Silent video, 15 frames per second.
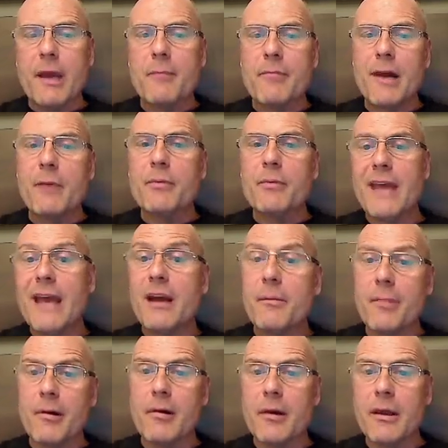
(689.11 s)
And Brett was at
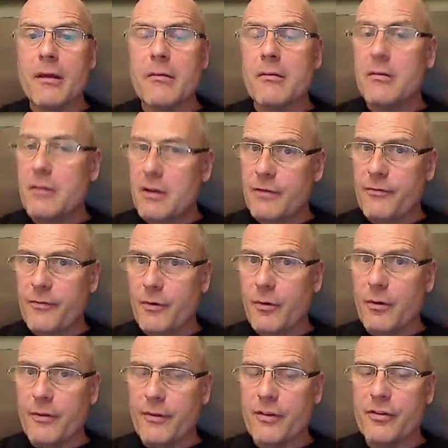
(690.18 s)
a party, if
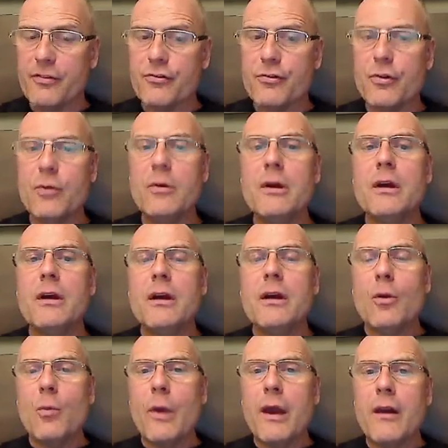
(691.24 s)
all of this is true,
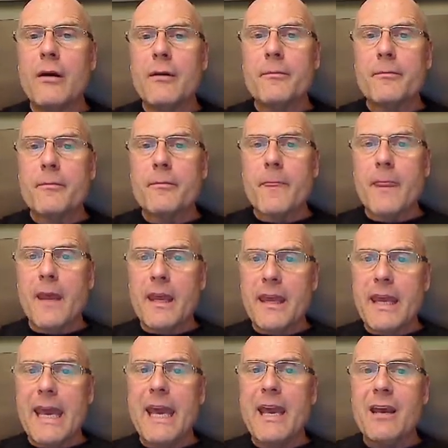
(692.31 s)
where a
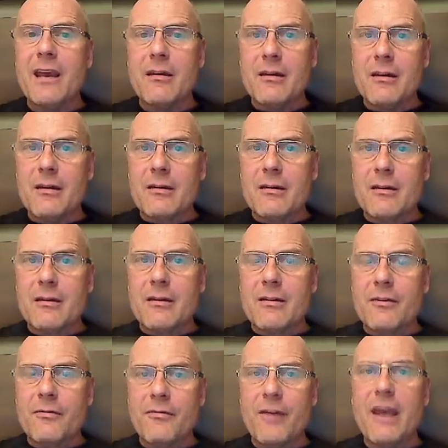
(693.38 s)
gag
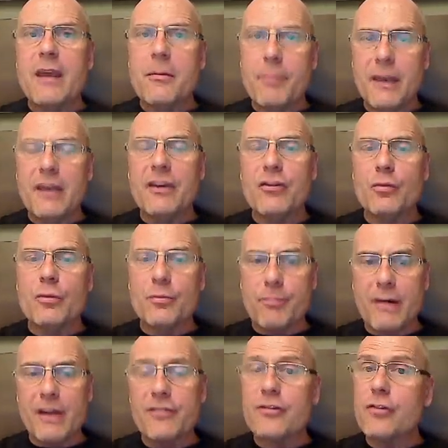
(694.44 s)
fake penis was
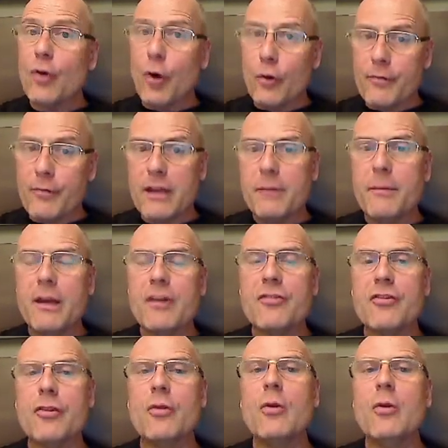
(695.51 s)
present, already admitted
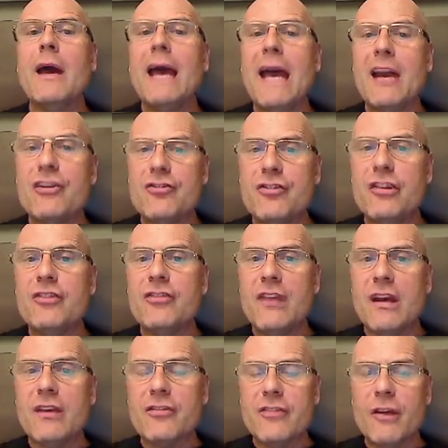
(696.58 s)
to, and she
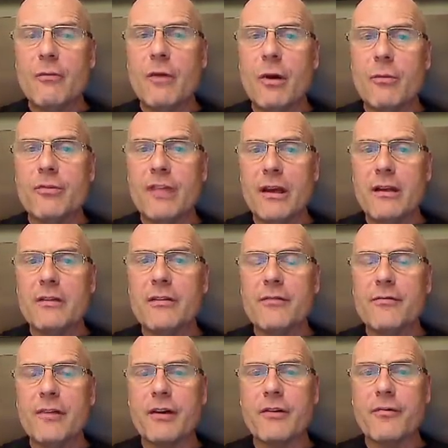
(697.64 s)
says that what was held
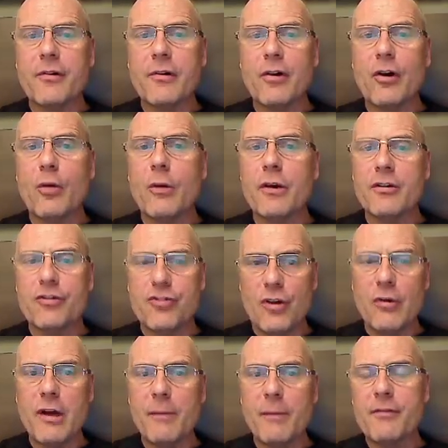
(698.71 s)
in front of her or what
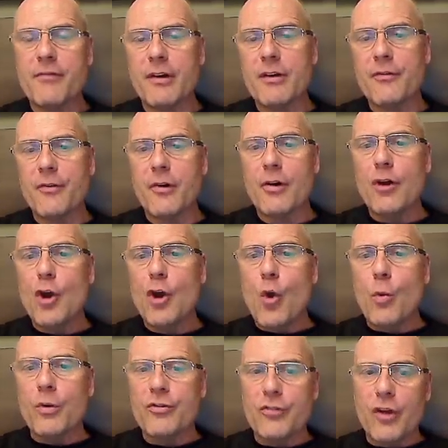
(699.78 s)
showed up in front of her
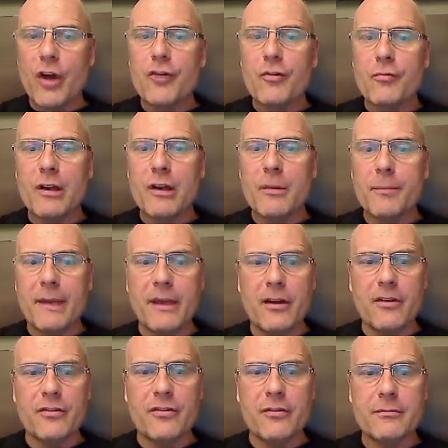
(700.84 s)
was not a real
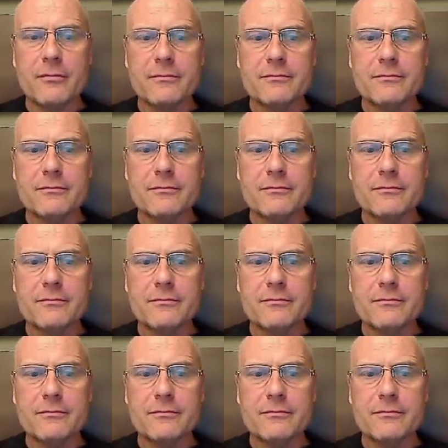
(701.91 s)
penis.